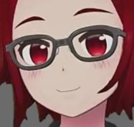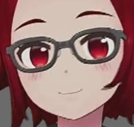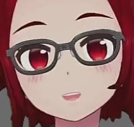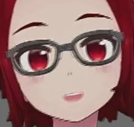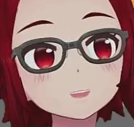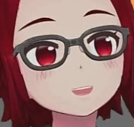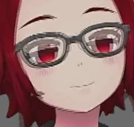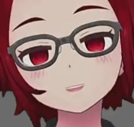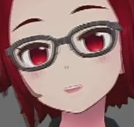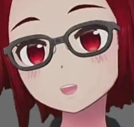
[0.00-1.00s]
Oh yeah,
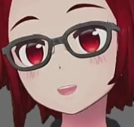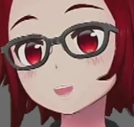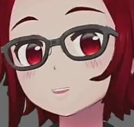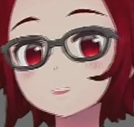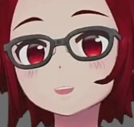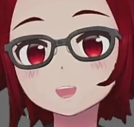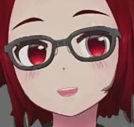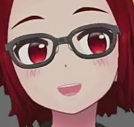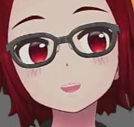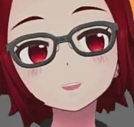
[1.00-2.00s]
just quick mention of my
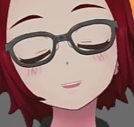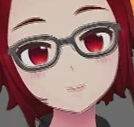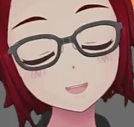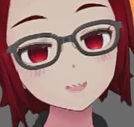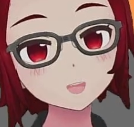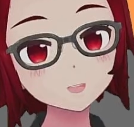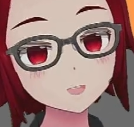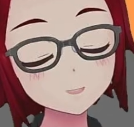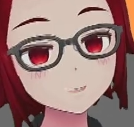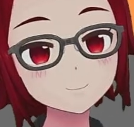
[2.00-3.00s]
background
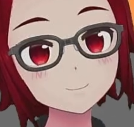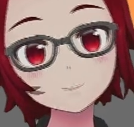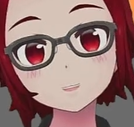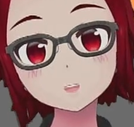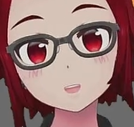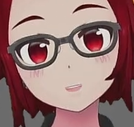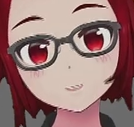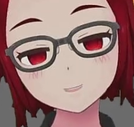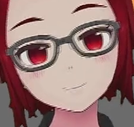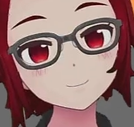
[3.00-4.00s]
art, Chesu.
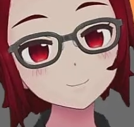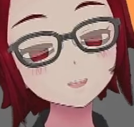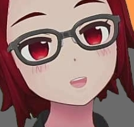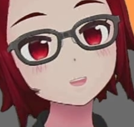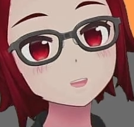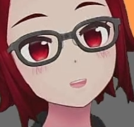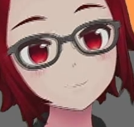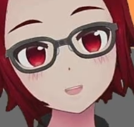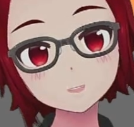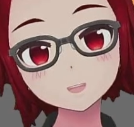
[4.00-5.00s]
Artist,
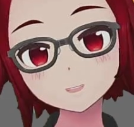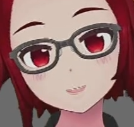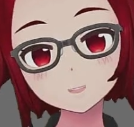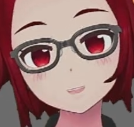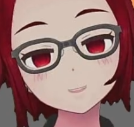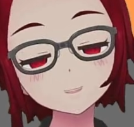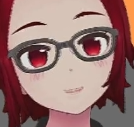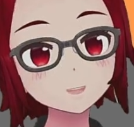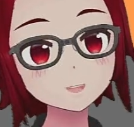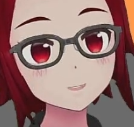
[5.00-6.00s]
probably my favorite artist right
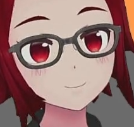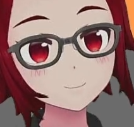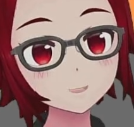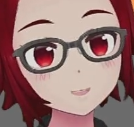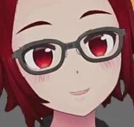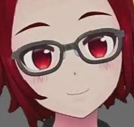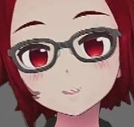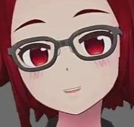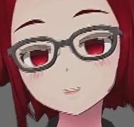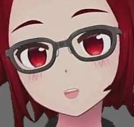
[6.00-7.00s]
now. This
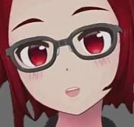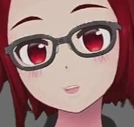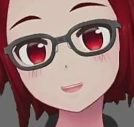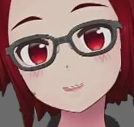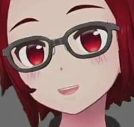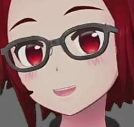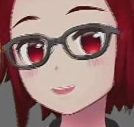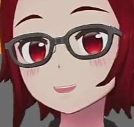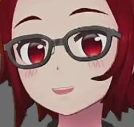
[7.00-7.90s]
is OC Mina.